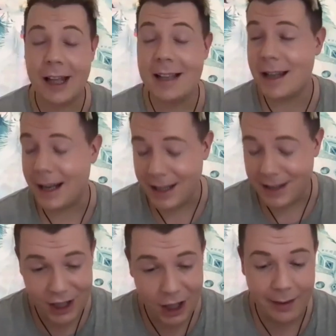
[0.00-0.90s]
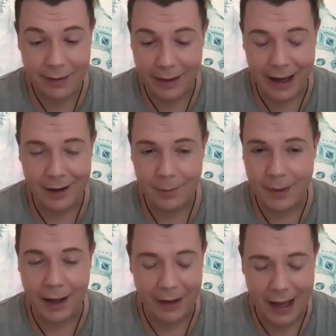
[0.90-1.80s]
is. And it's doing that,
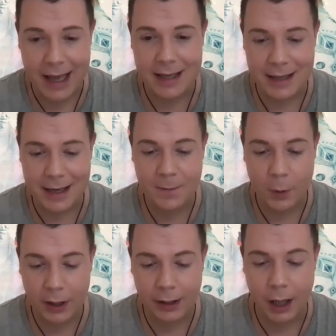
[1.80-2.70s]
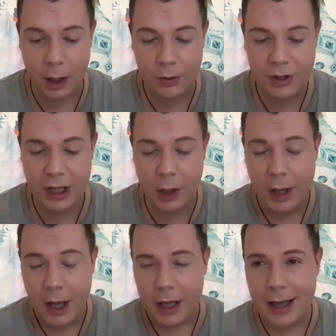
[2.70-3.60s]
Bev. It is. And it's bucket load. So
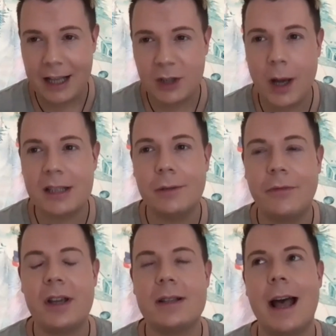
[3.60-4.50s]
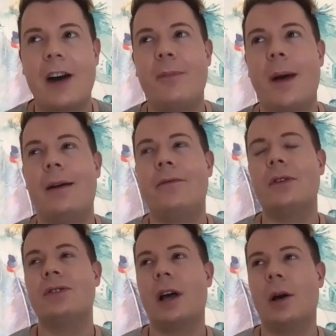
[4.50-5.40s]
last question for yourself, Bev.
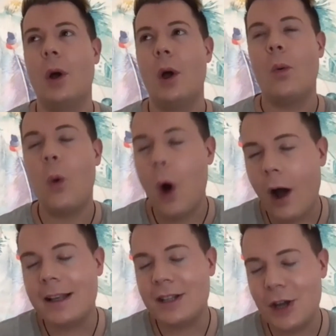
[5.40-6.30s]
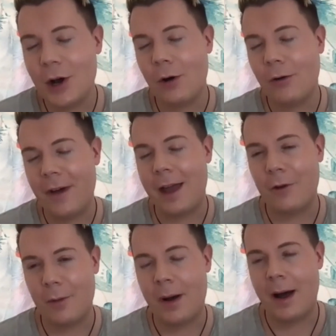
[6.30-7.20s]
So what is your
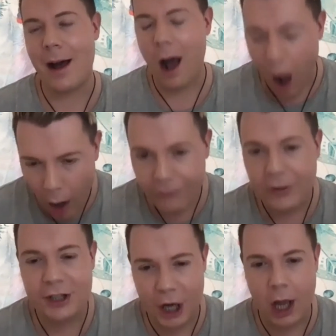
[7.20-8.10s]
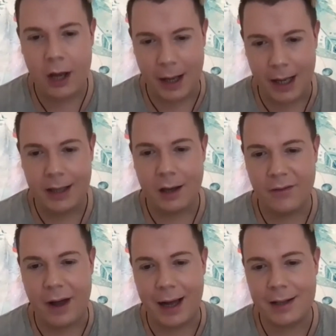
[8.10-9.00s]
favourite part of the journey
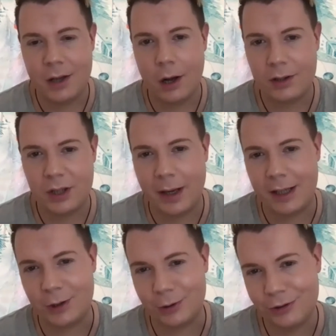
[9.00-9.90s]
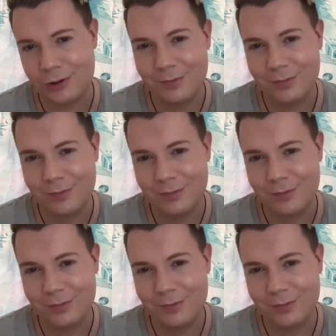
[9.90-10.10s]
of I Talk to Angels?